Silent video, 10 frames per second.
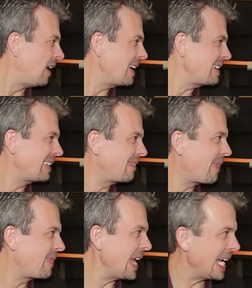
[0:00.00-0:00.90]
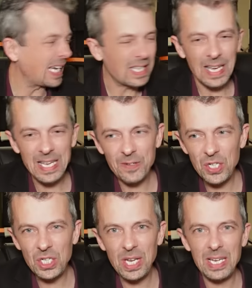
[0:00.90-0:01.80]
I think they have
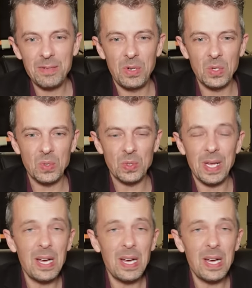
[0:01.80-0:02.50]
shared models.